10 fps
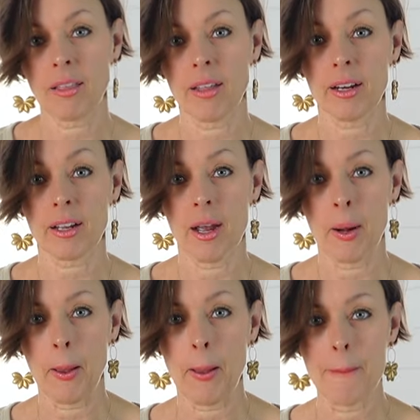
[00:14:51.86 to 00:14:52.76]
Let it
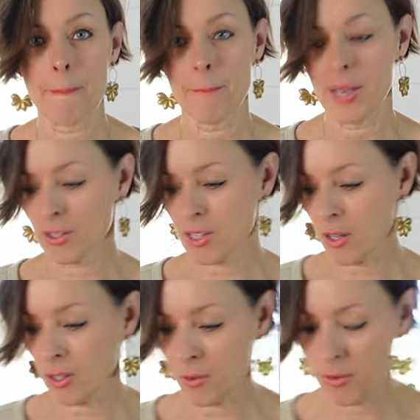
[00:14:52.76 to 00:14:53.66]
kind of melt
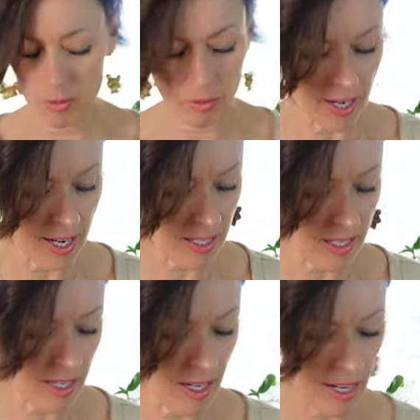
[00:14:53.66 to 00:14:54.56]
all over the place